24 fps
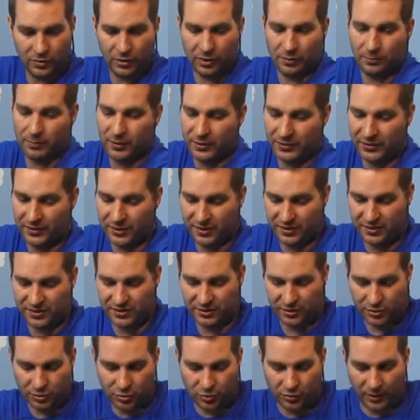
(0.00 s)
You can put
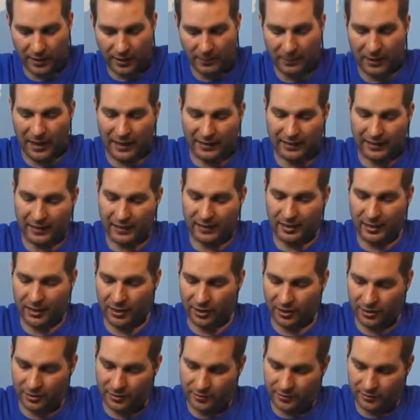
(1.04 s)
this tray back in
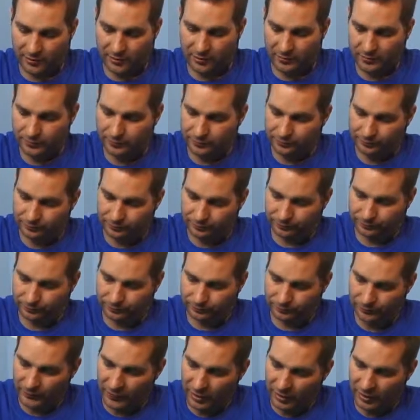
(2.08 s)
here.
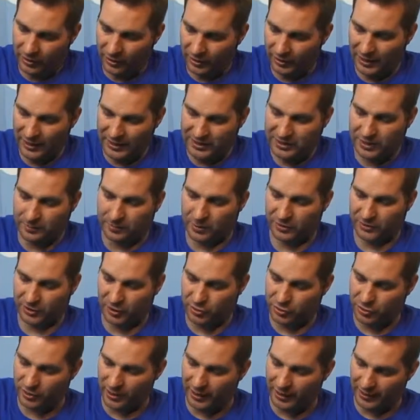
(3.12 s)
You can actually put
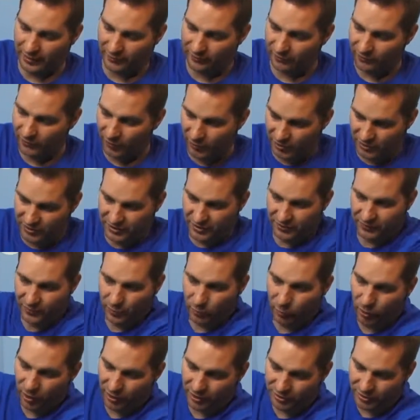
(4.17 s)
the tray in first if
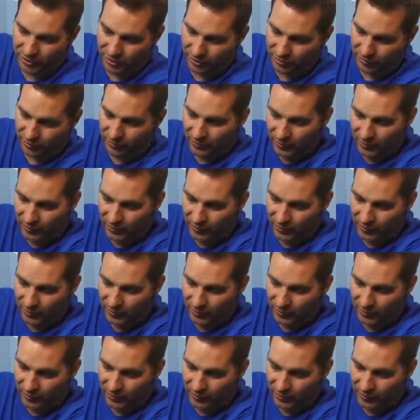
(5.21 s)
you wanted to